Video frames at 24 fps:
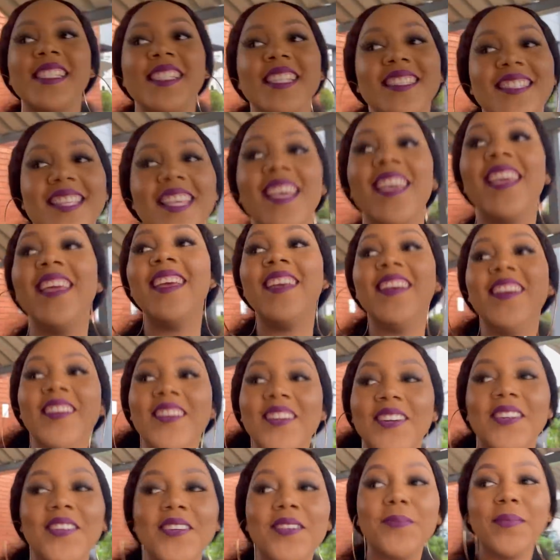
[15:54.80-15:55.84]
is
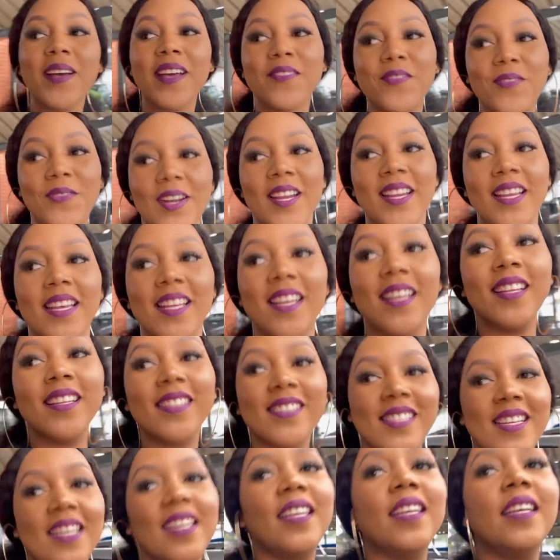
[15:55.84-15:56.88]
here. My friend
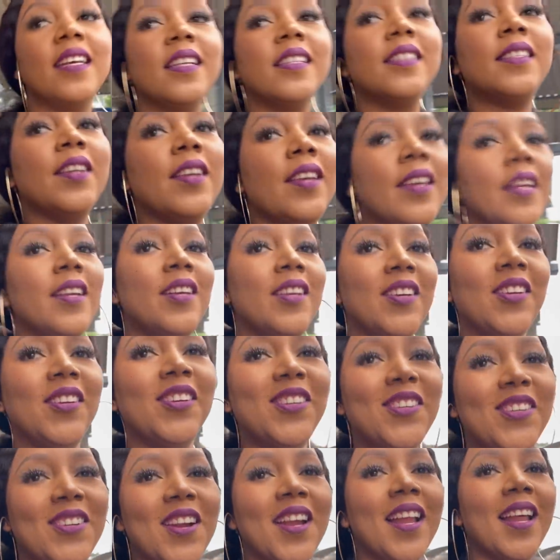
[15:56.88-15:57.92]
is
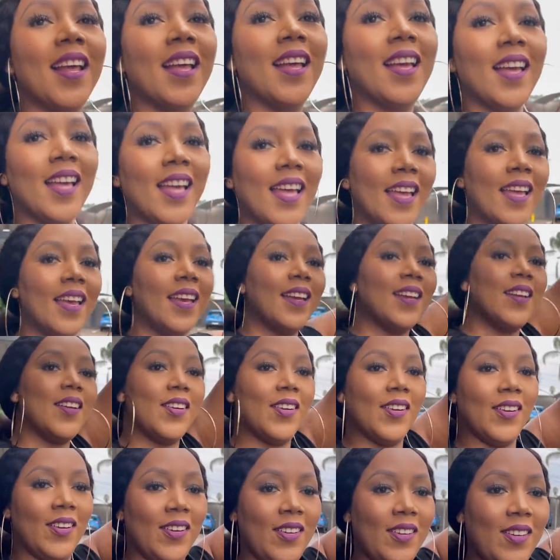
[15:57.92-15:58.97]
here.
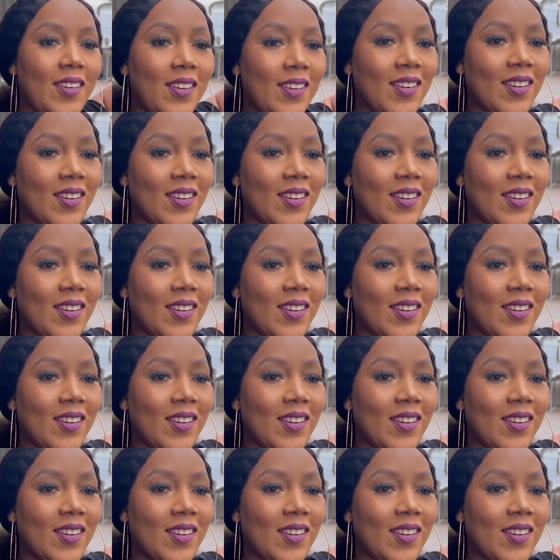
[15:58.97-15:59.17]
Here.